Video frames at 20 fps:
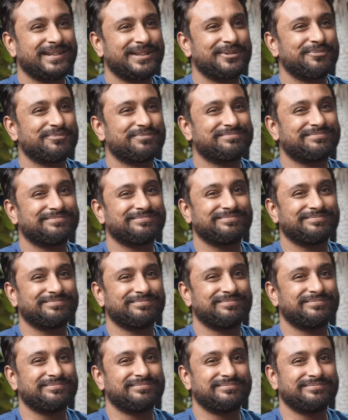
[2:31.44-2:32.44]
I think
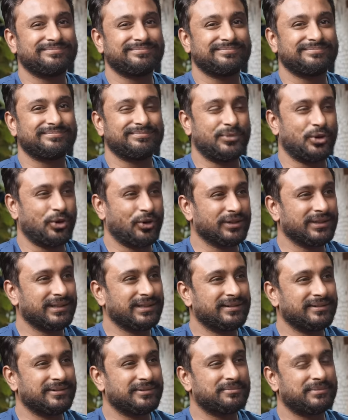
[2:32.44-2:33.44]

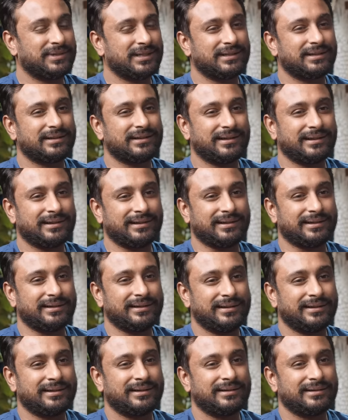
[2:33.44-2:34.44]
both, but uh,
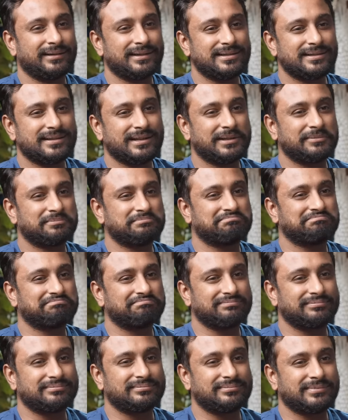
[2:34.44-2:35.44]
this time
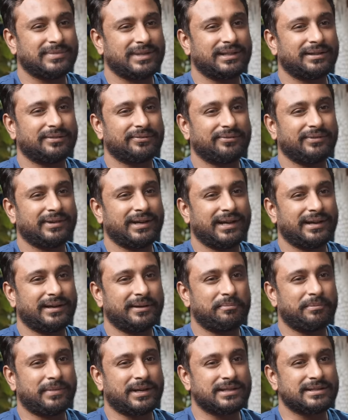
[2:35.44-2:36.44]
I think we had a
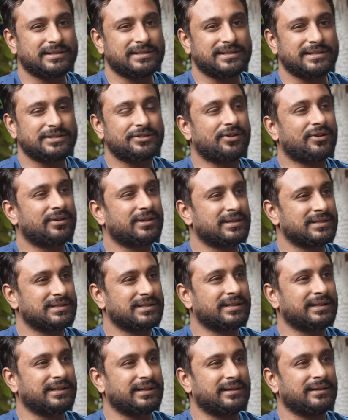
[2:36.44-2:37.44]
much stronger
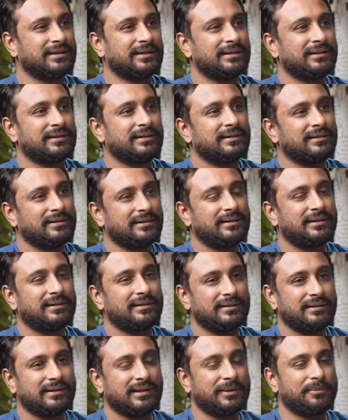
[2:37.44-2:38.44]
side.
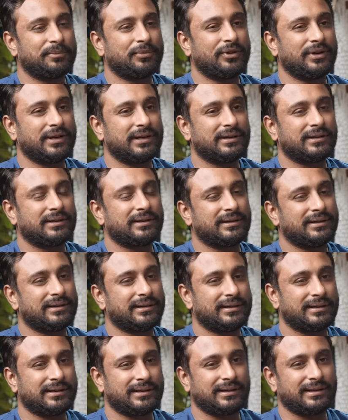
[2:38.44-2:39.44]
That point,
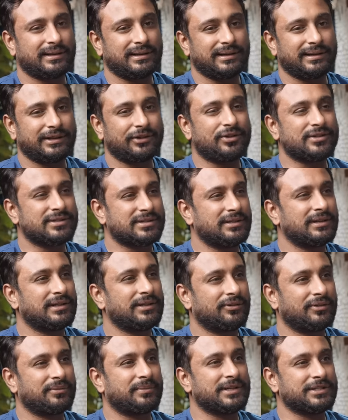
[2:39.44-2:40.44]
uh, I think Australia
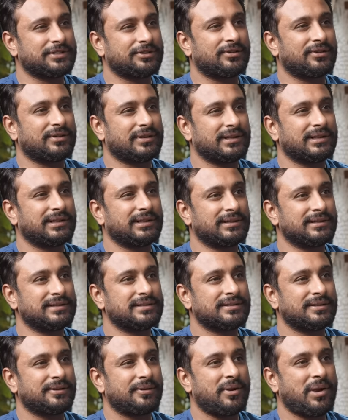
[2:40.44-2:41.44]
were much stronger than
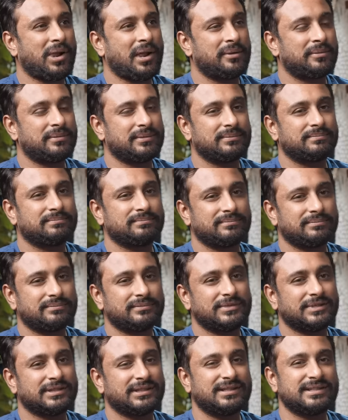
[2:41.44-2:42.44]
us.
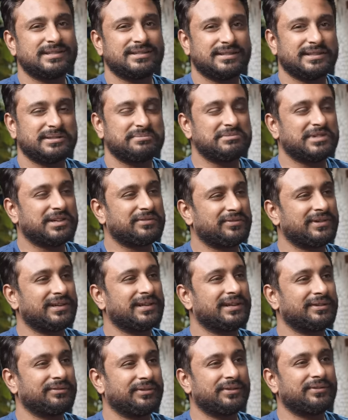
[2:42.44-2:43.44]
But this time,
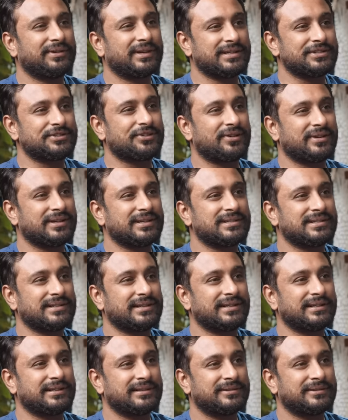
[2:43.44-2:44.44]
definitely, we were a stronger side.